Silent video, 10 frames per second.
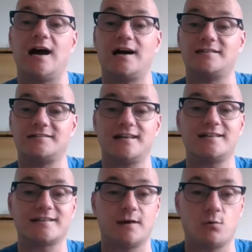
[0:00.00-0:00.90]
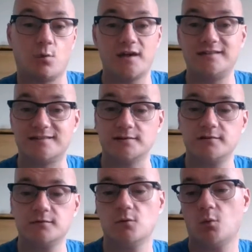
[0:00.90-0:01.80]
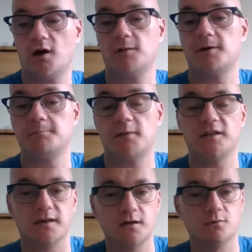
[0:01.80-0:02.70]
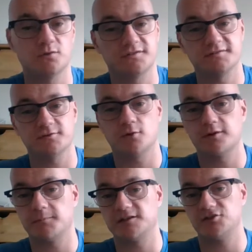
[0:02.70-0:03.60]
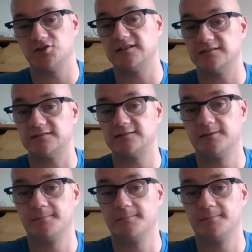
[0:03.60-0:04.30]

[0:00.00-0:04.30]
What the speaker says: I sat and waited while my mother was sewing my jeans.